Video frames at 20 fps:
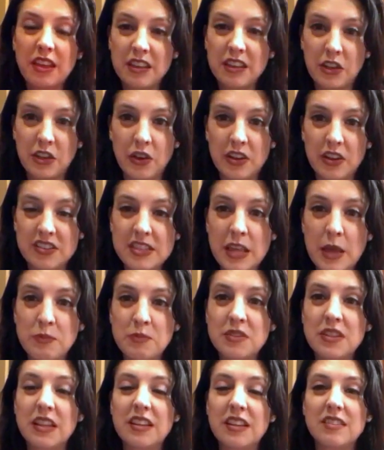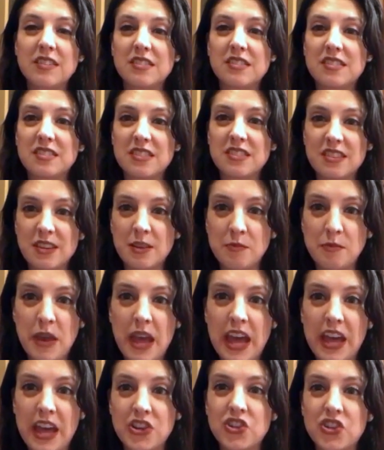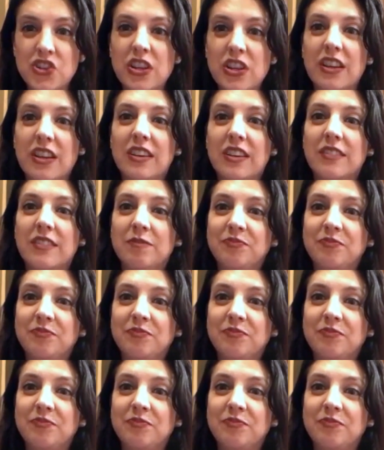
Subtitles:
acceptance, compassion,